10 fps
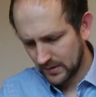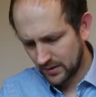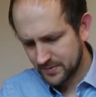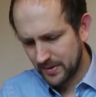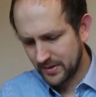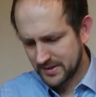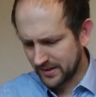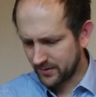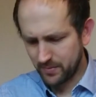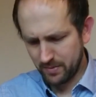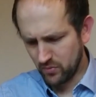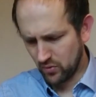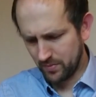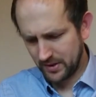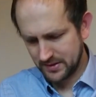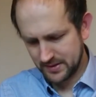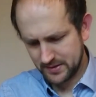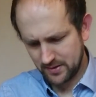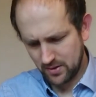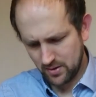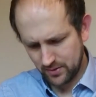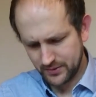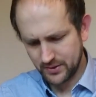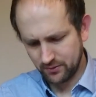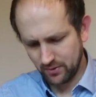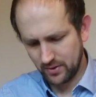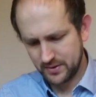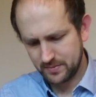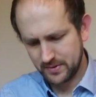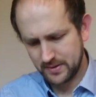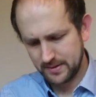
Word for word: I'll spell this out a bit more because it's hard to grasp.